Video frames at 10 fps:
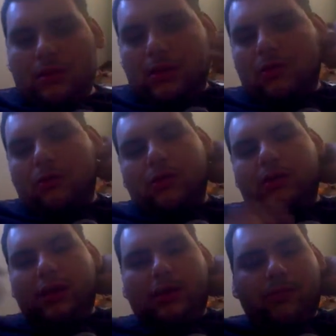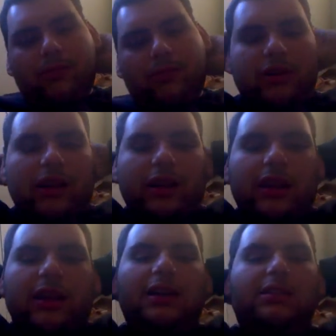their world title picture, kind
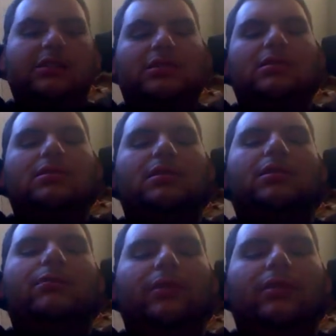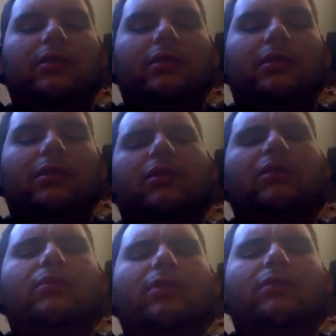of like I just did with
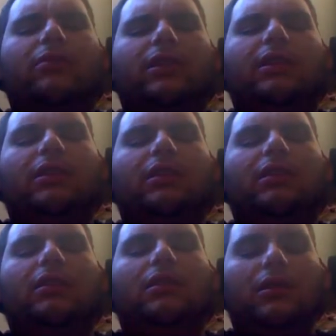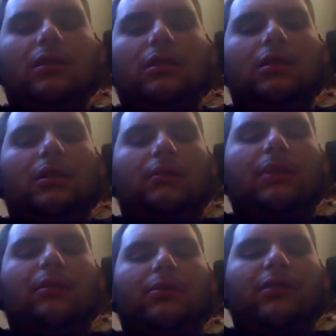WWE in
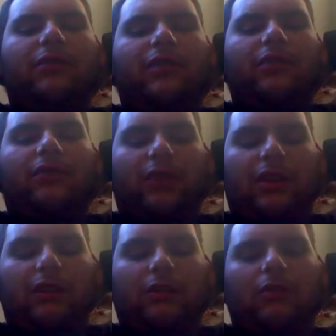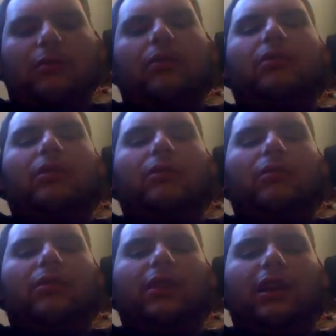my previous video. I'm going to start
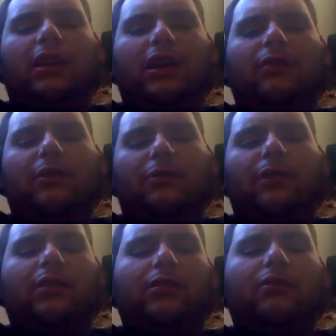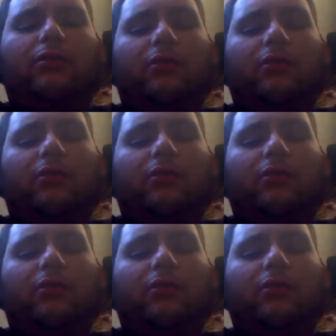one on TNA every week too.